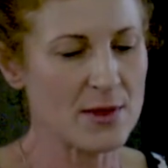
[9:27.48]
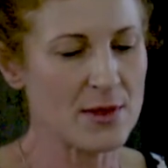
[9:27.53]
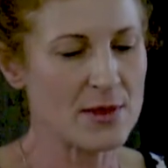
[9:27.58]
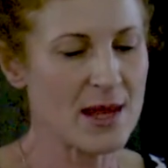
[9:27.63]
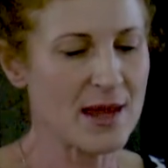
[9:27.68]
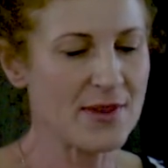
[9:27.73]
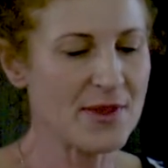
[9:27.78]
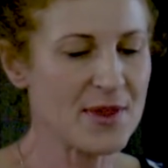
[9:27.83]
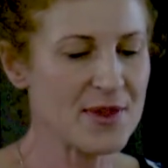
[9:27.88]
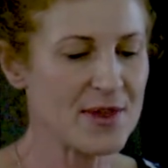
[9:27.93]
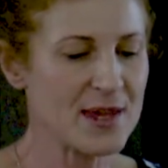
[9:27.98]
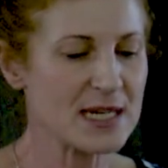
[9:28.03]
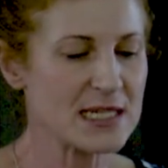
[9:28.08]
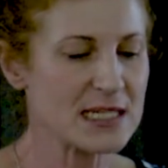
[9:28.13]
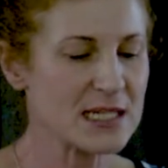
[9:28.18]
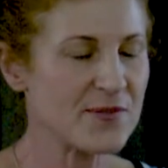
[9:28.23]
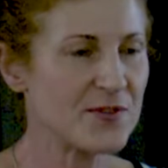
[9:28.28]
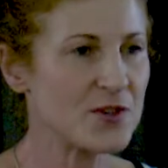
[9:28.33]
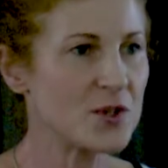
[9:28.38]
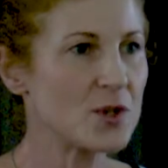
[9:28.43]
the other thing
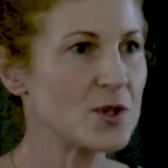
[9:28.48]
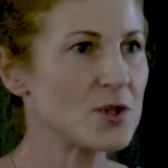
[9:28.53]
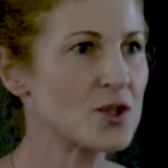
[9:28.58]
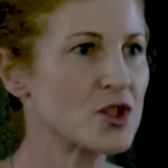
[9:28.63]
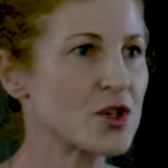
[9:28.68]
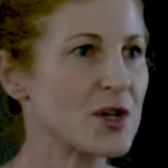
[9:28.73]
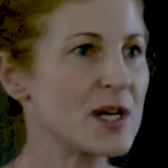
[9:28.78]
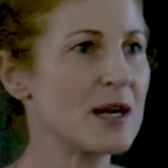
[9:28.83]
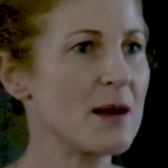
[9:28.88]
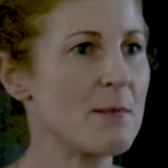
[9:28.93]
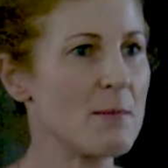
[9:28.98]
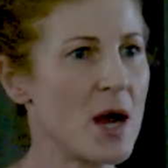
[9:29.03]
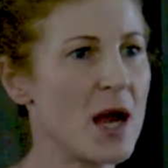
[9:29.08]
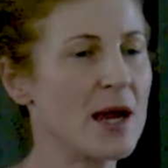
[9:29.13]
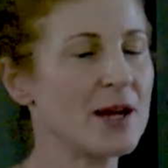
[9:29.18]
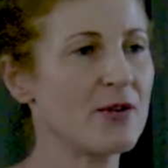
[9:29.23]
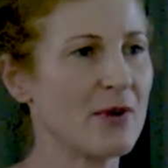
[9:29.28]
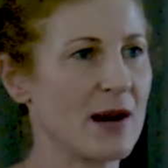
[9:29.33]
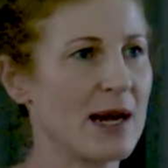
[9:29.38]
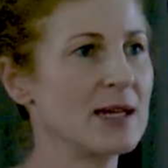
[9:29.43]
is if you treat a
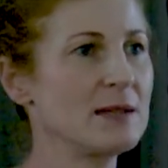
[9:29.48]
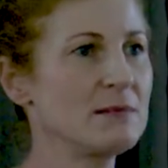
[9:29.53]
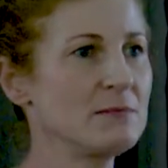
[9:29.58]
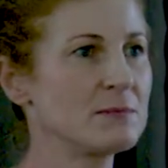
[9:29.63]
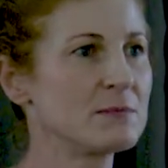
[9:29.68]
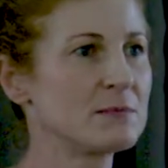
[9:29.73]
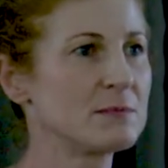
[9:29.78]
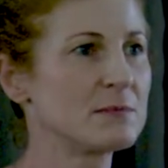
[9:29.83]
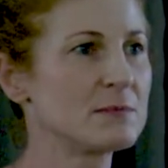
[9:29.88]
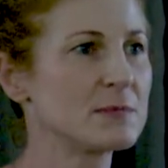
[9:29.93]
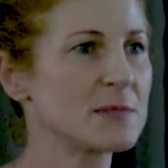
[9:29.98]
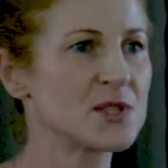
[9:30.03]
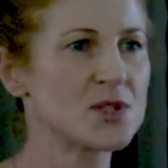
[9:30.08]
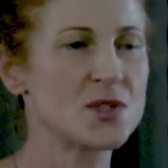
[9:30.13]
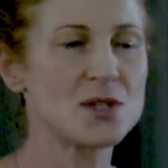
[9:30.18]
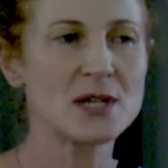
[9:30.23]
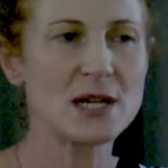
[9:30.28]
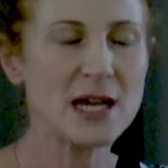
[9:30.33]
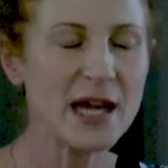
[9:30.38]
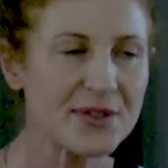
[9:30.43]
migraine and
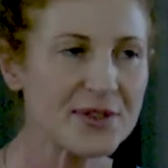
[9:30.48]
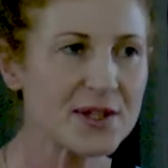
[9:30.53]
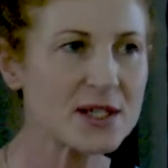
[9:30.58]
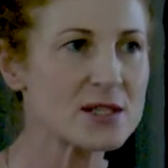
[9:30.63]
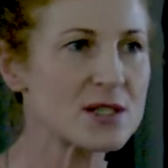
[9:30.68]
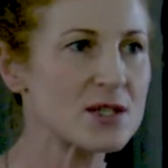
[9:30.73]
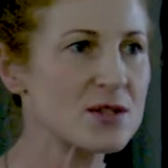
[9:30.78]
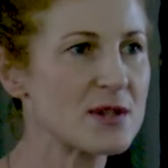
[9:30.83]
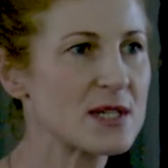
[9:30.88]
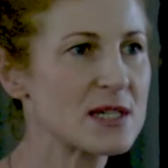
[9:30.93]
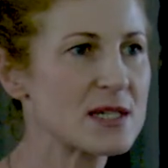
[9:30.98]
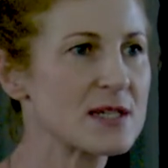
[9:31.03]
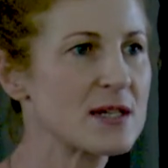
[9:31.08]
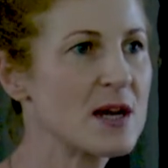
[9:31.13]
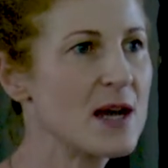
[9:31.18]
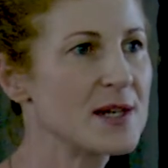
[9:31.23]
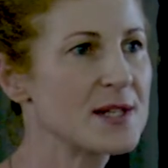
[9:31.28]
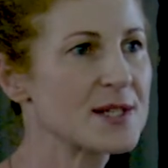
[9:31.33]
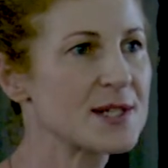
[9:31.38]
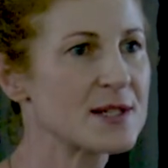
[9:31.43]
do nothing to their
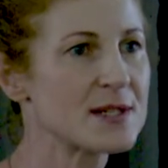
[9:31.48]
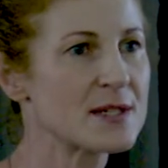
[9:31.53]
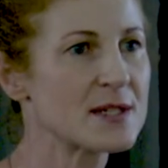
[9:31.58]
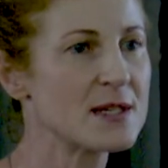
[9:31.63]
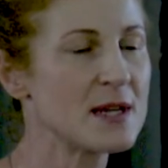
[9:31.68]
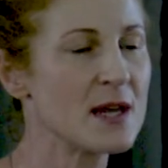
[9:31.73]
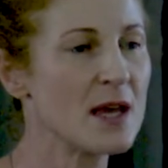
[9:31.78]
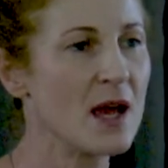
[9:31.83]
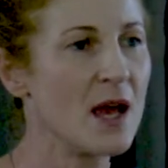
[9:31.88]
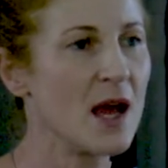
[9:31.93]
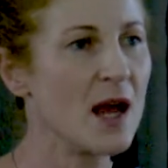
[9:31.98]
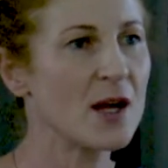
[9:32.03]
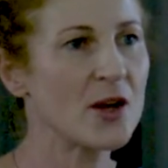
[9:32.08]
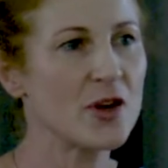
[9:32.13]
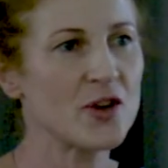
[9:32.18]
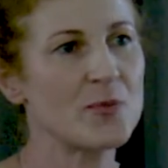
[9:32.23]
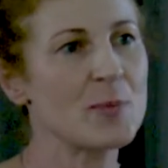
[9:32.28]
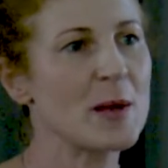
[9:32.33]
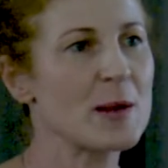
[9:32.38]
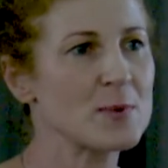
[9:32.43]
sinuses, a
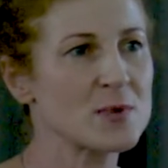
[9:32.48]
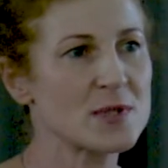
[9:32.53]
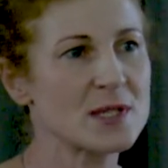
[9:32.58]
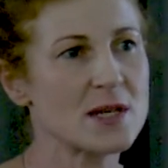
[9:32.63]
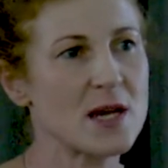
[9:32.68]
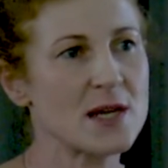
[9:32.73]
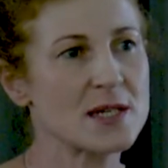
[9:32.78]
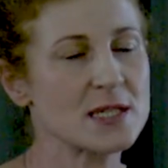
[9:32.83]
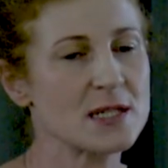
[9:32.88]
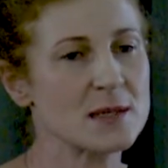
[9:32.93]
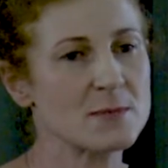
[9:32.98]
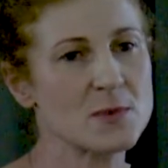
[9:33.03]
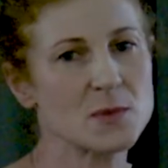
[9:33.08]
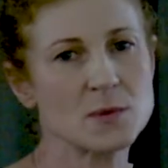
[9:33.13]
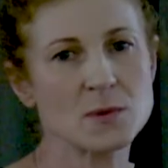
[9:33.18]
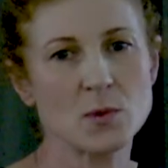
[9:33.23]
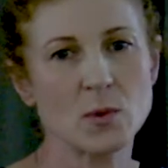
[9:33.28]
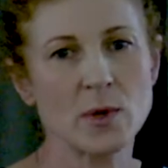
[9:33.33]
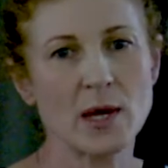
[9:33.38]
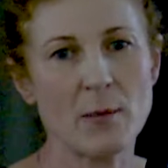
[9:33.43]
lot of people's sinus
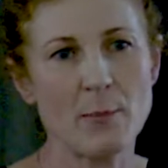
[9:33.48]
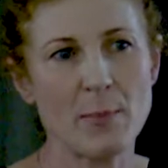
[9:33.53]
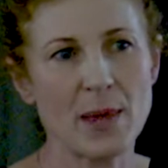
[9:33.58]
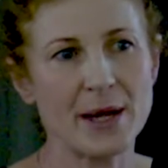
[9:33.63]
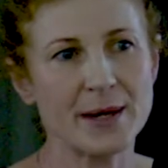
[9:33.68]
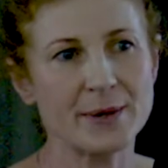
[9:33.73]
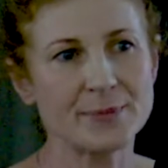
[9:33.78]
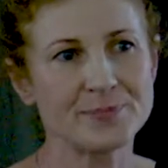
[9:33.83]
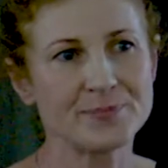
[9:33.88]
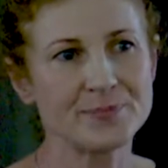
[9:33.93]
symptoms will get better.